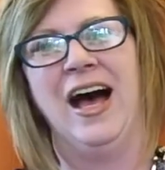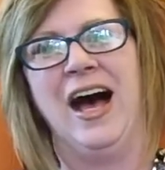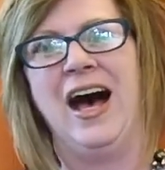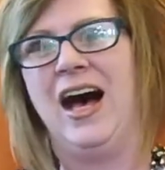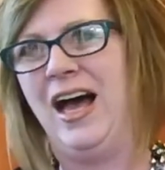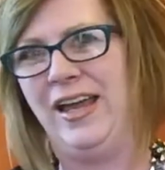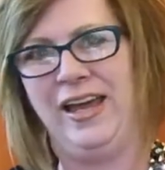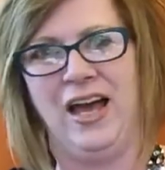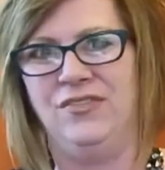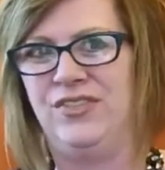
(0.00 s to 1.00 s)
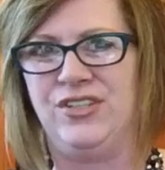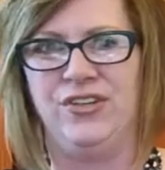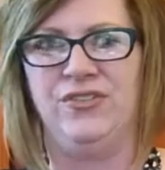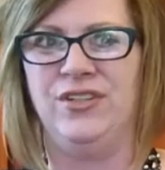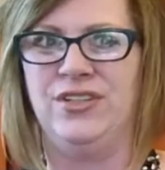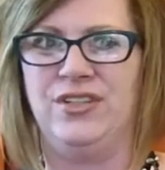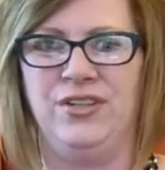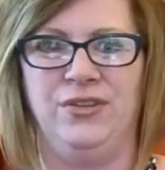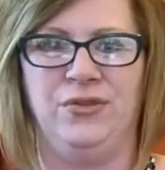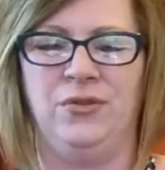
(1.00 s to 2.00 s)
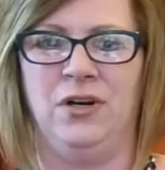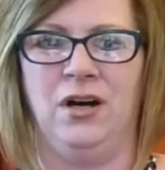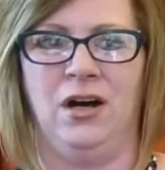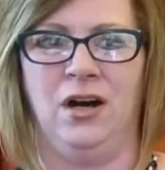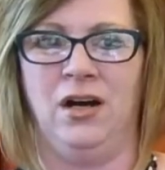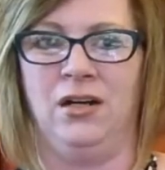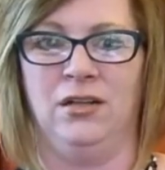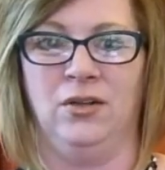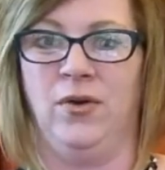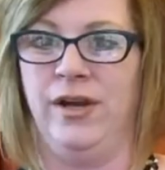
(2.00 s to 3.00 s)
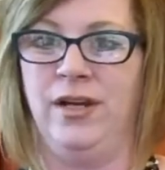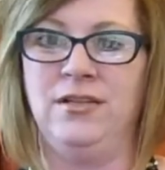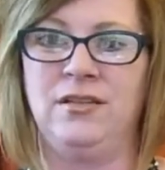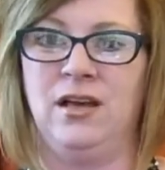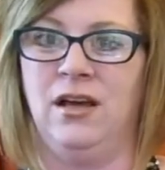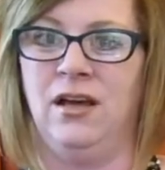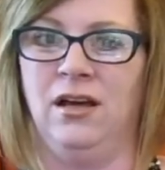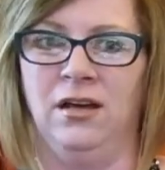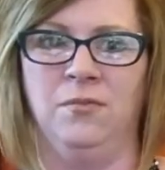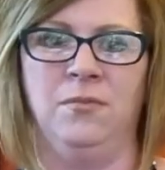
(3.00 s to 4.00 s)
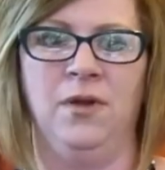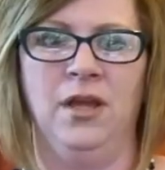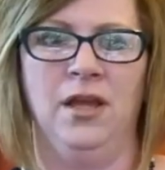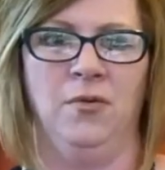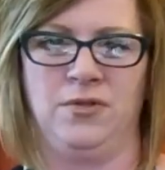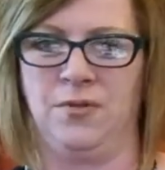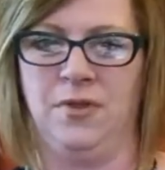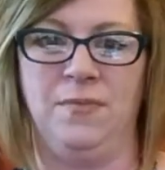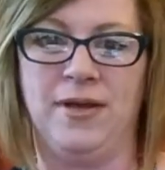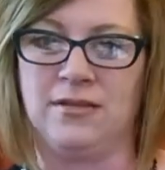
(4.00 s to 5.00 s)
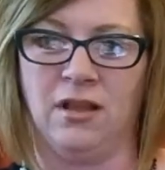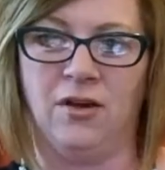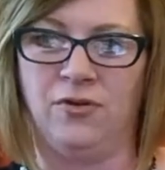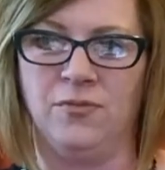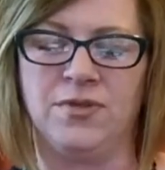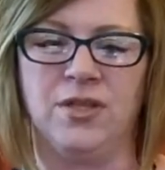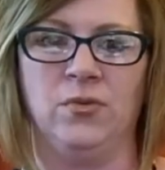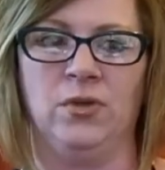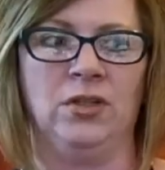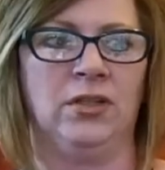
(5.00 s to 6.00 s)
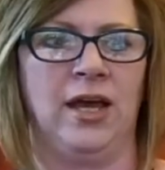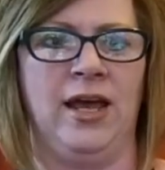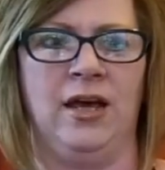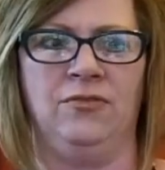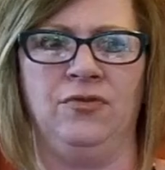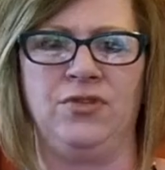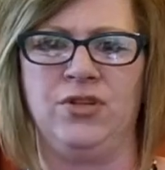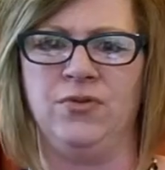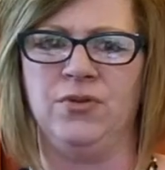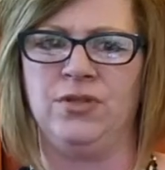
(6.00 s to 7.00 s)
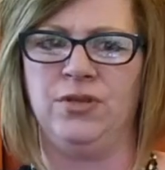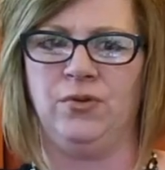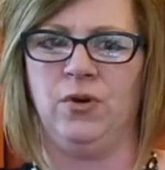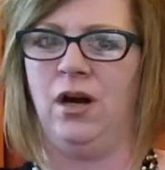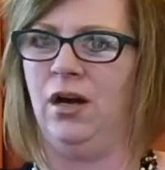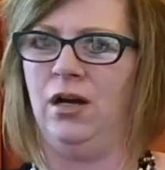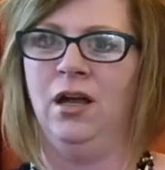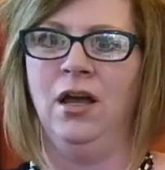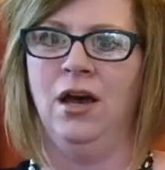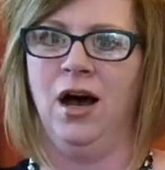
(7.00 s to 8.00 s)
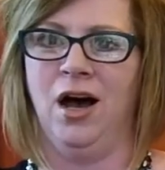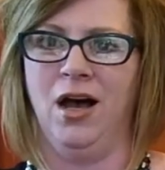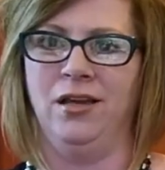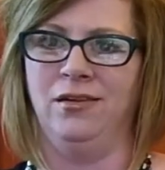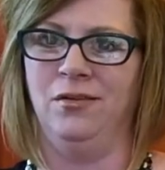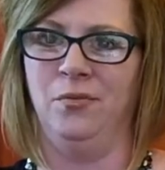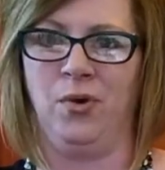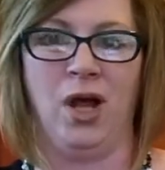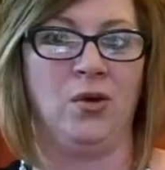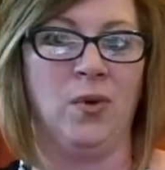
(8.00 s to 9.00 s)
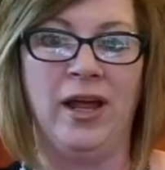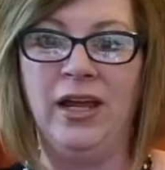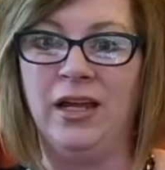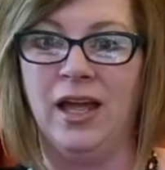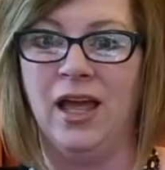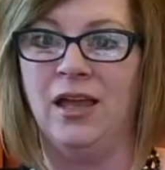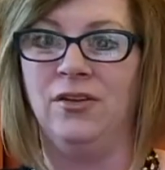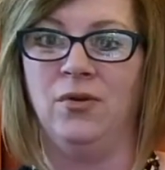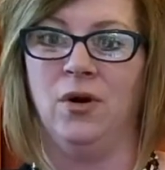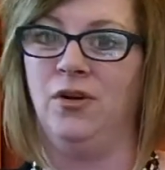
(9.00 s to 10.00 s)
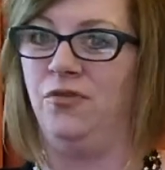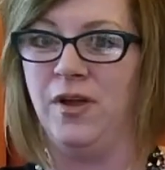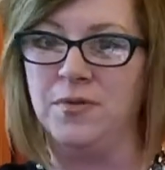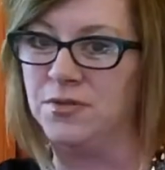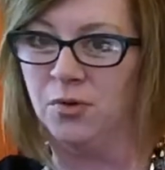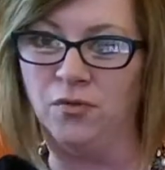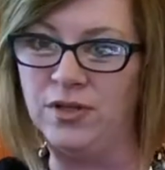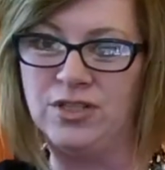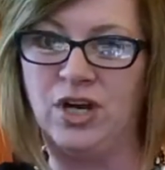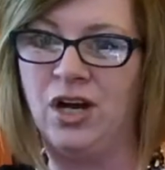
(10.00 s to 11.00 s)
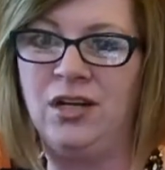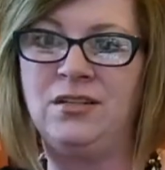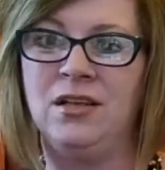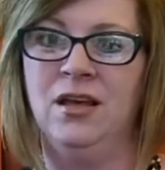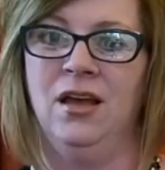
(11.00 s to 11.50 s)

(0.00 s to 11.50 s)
I have students who are lawyers with some of the best law firms in the world. I have students who are on Broadway and who are famous movie stars.